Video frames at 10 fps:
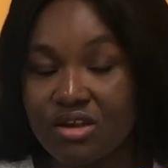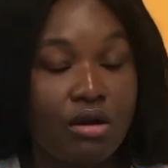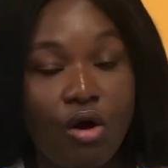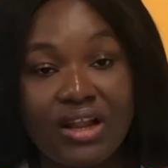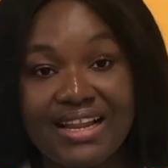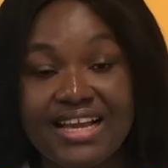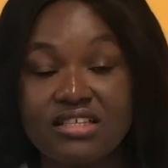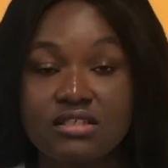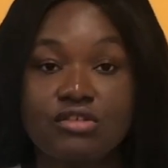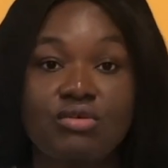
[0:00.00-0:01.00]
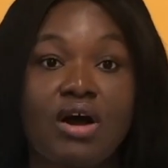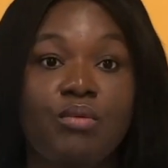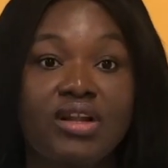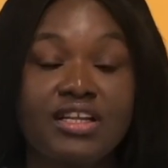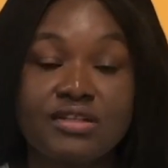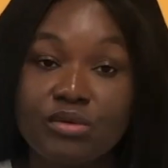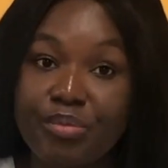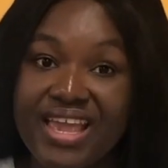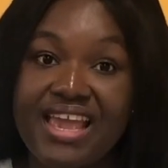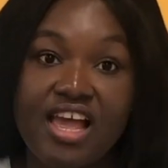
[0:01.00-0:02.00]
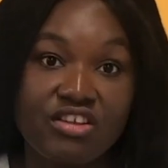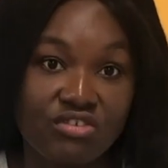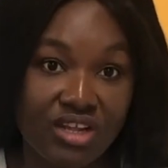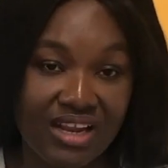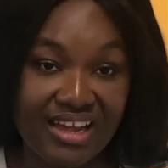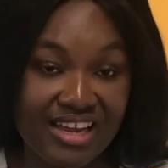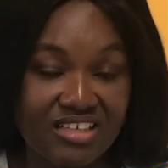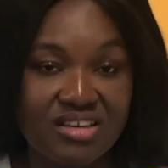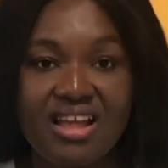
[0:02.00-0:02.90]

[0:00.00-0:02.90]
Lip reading: Unless you are willing to pay extra luggage,